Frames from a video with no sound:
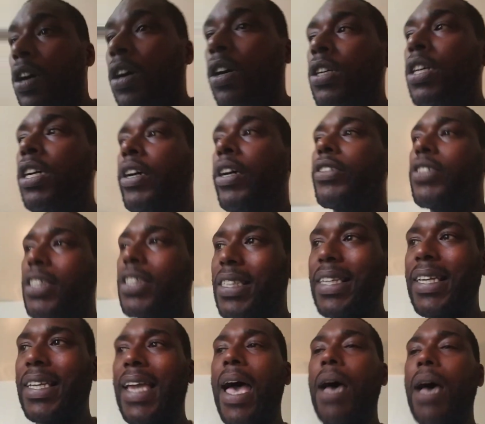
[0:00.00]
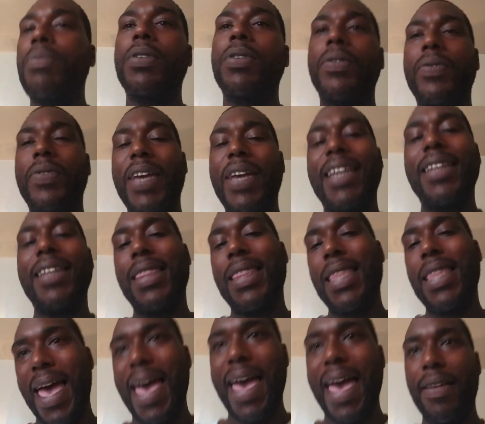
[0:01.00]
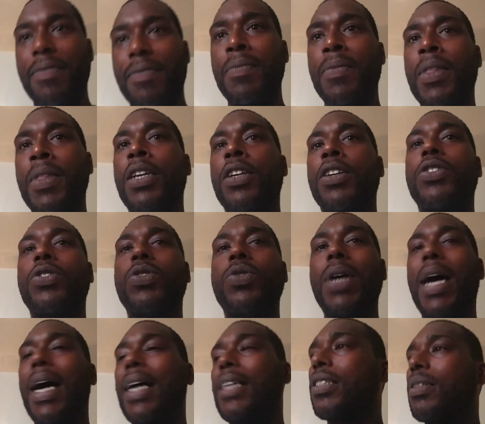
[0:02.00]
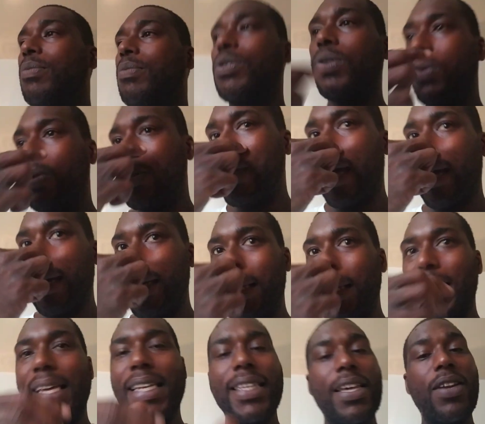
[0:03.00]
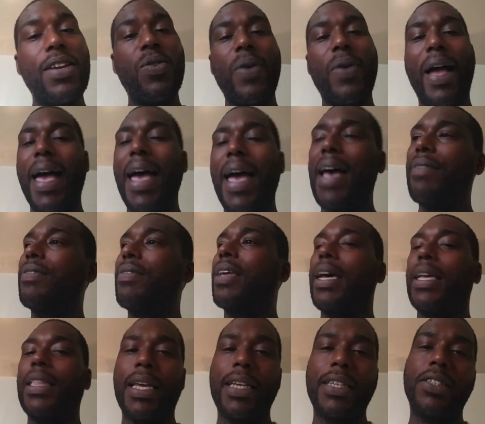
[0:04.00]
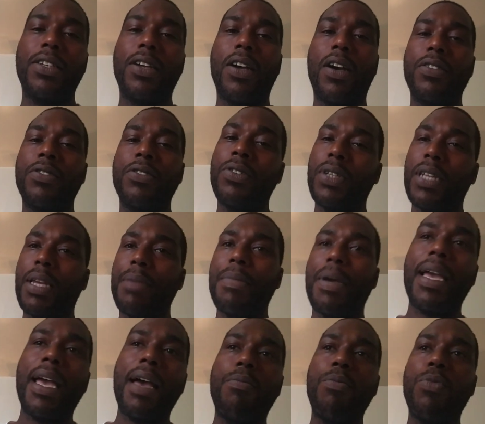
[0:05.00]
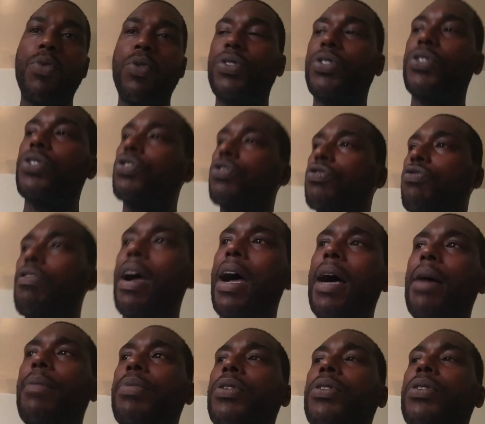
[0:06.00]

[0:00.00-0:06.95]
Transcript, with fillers: Just captivate that. You got some dudes out here that they don't have that like y'all. You know, they might have more subscribers,